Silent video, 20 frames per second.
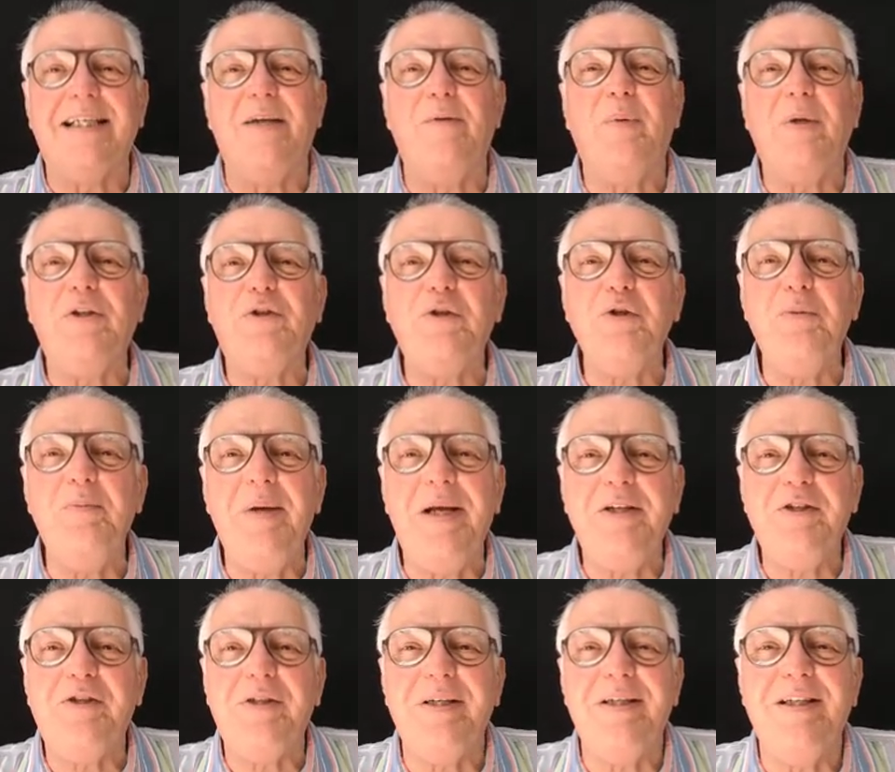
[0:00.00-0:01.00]
And we do
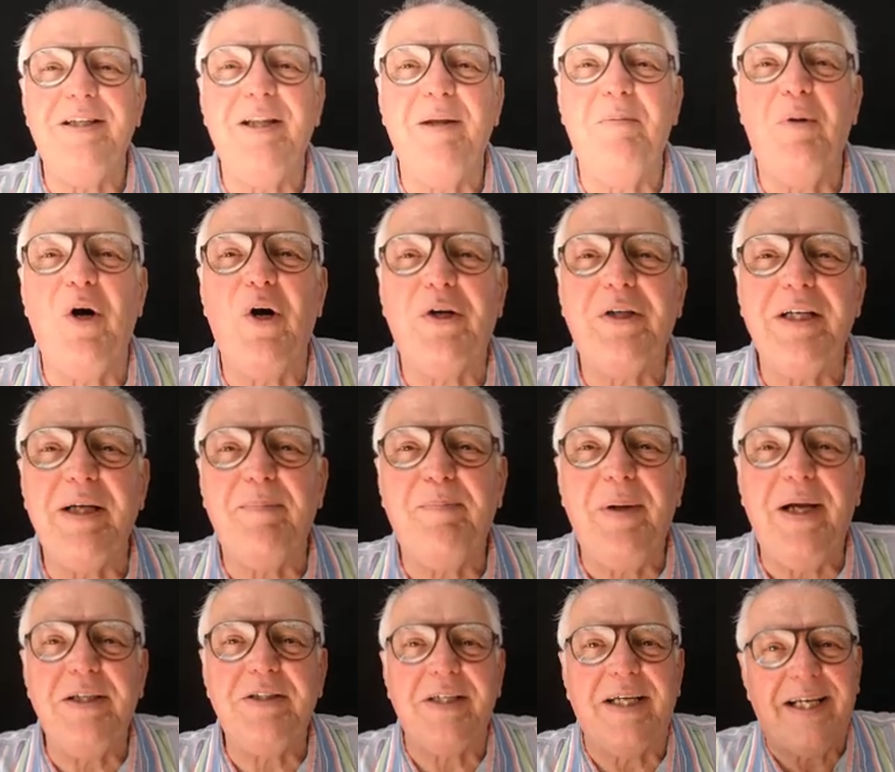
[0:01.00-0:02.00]
mention in the marketing
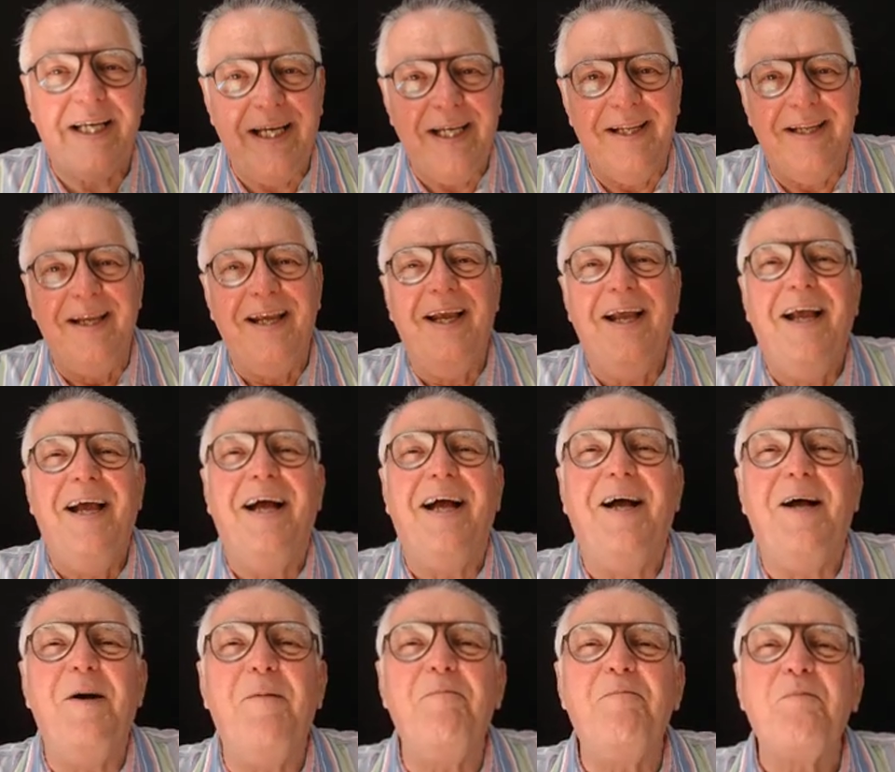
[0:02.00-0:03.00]
page again,
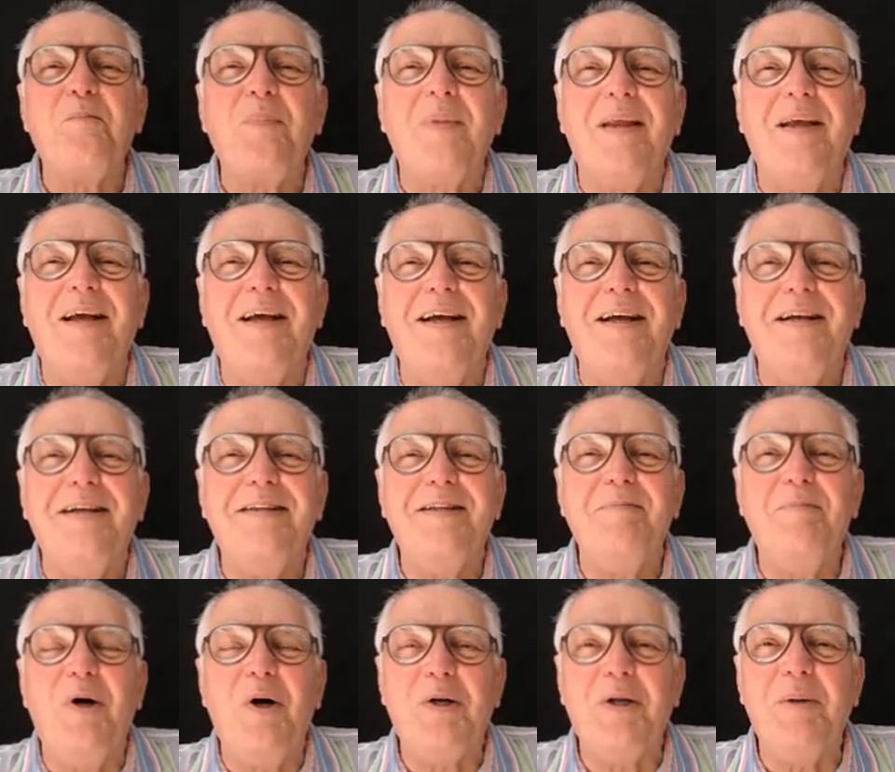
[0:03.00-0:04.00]
um, uh, the
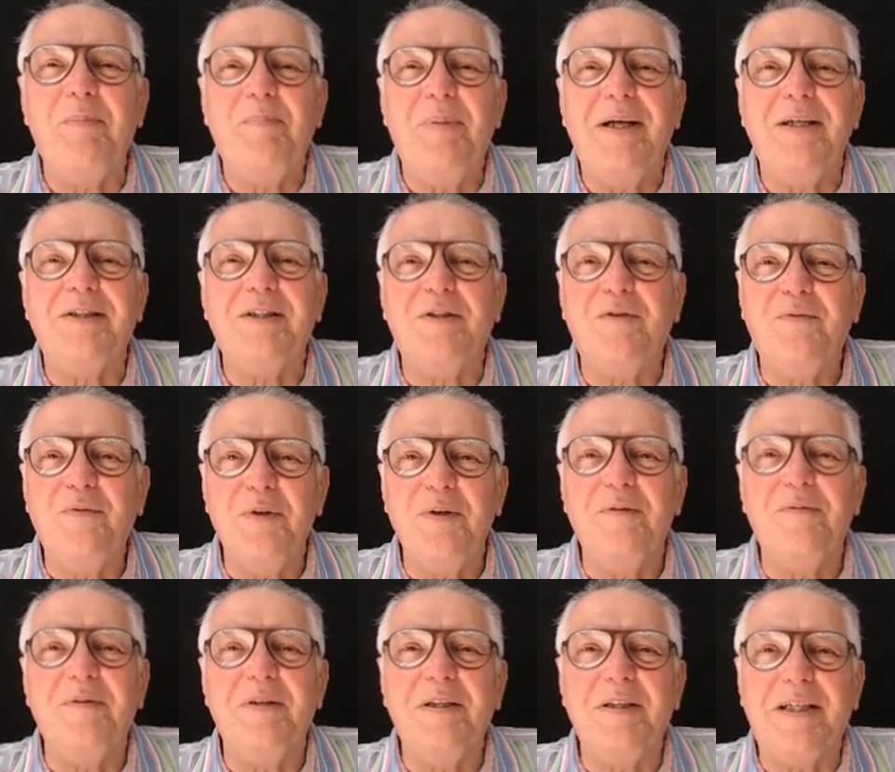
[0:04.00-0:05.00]
marketing page is full
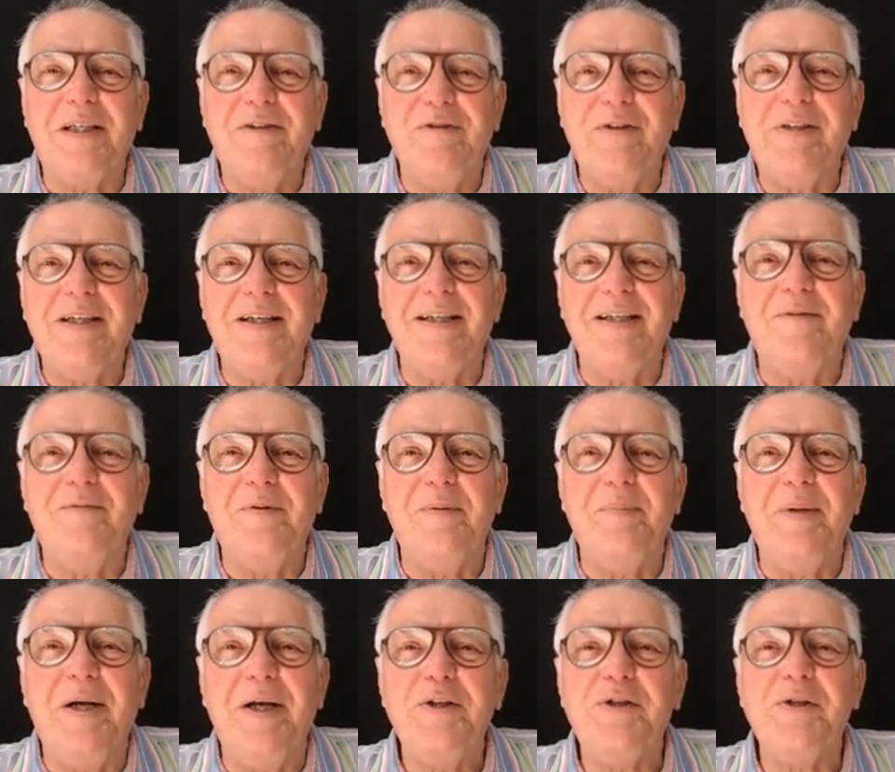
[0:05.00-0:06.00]
of critical
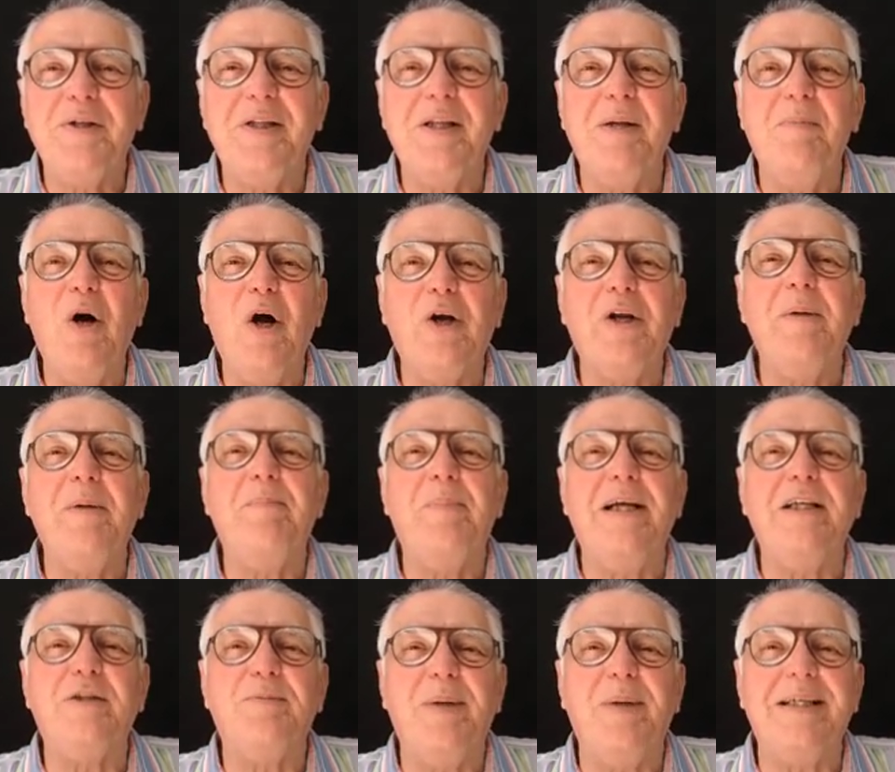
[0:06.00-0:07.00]
information. The marketing
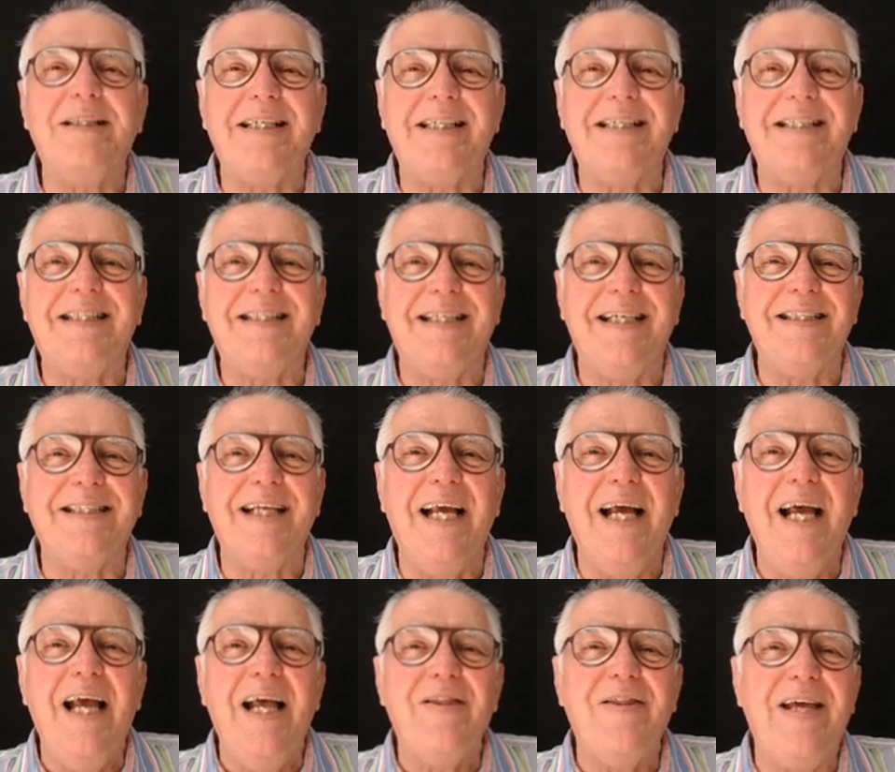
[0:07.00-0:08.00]
page basically says
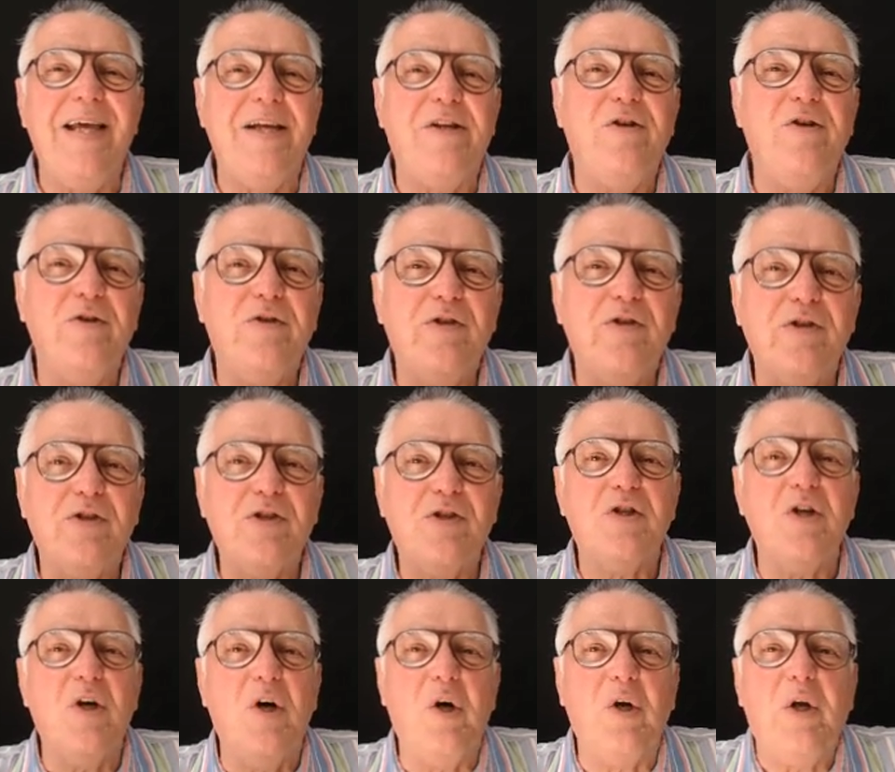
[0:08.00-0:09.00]
that you should
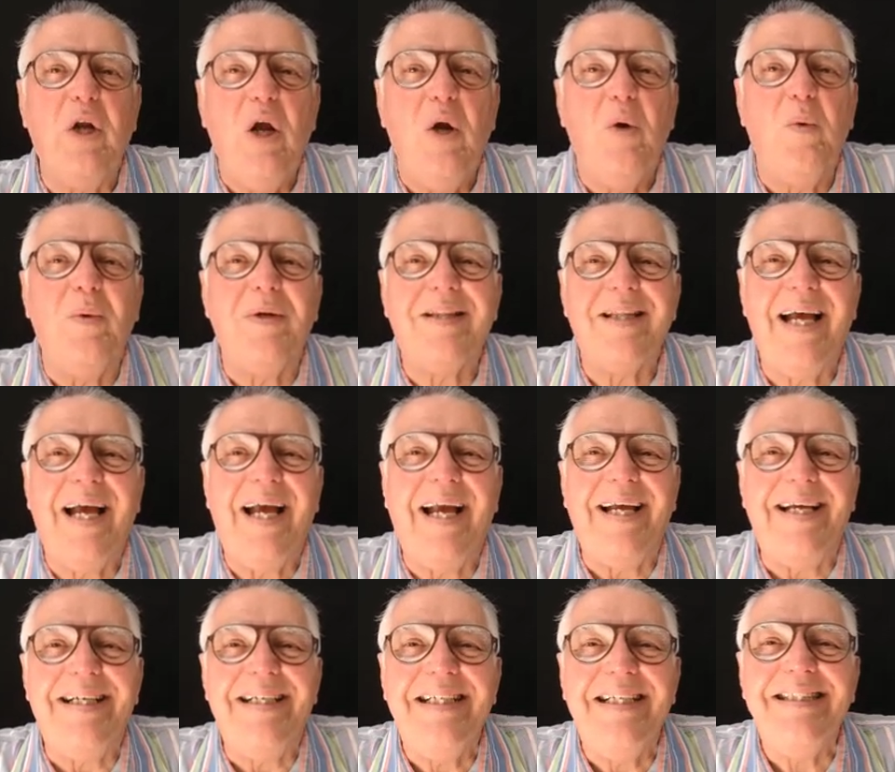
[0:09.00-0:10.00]
start with
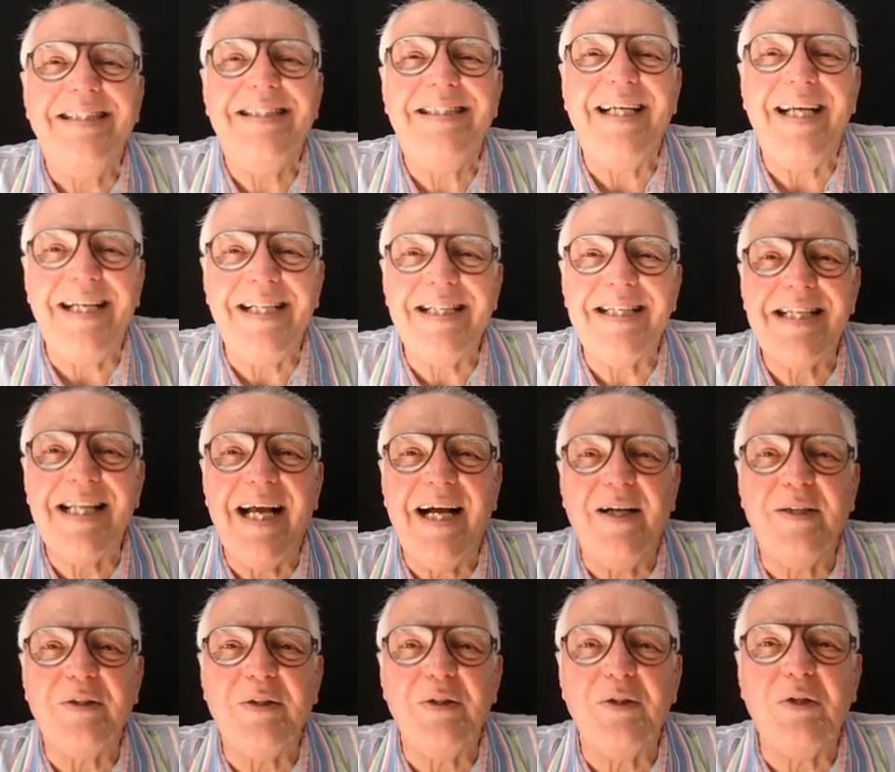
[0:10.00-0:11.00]
a ten
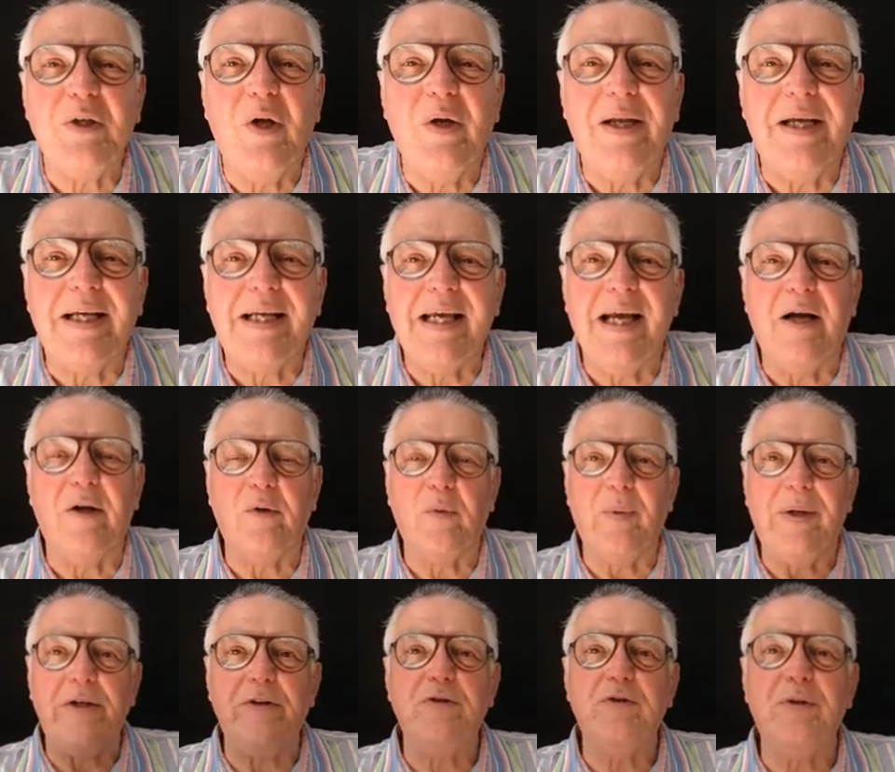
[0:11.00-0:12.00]
thousand dollar account
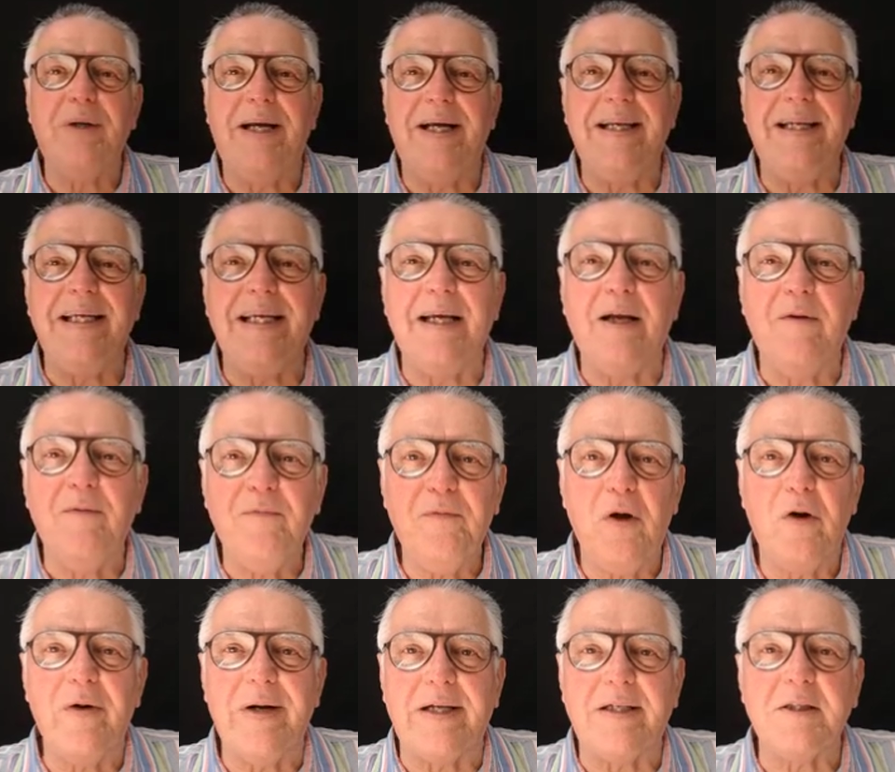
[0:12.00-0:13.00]
when trading
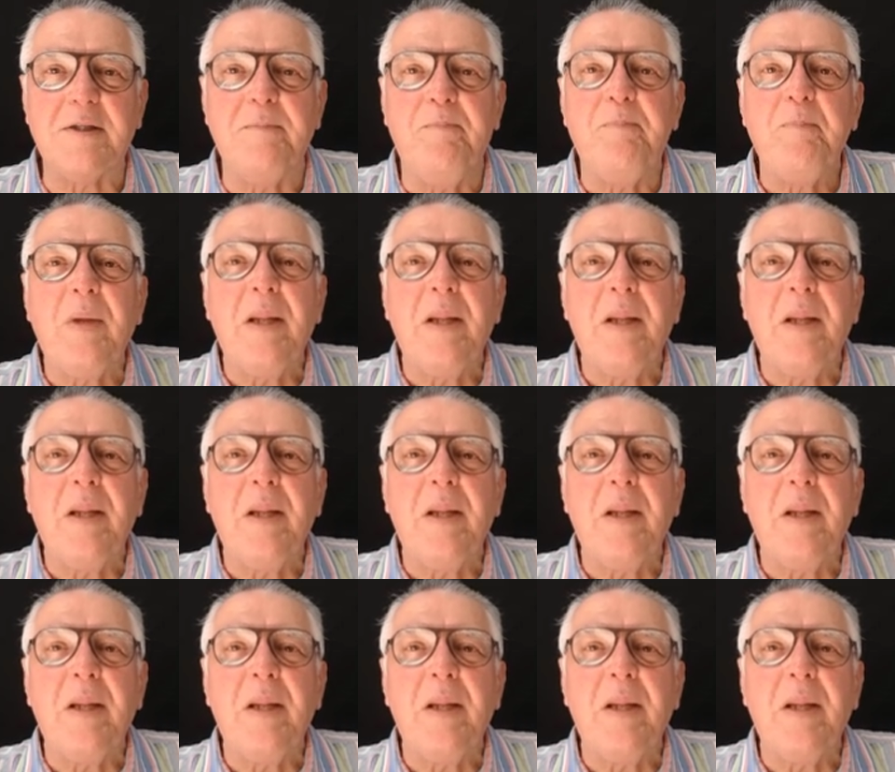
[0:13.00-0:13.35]
forex.